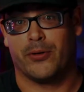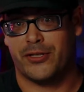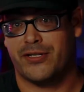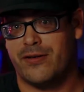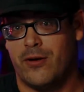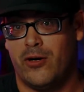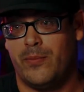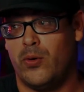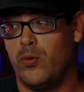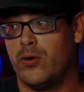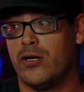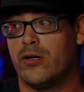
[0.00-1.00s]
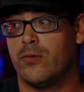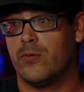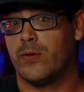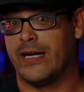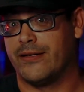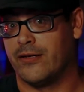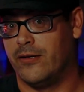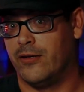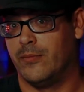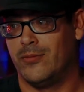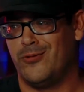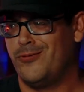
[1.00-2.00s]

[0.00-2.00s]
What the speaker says: purchase a home or rent a home?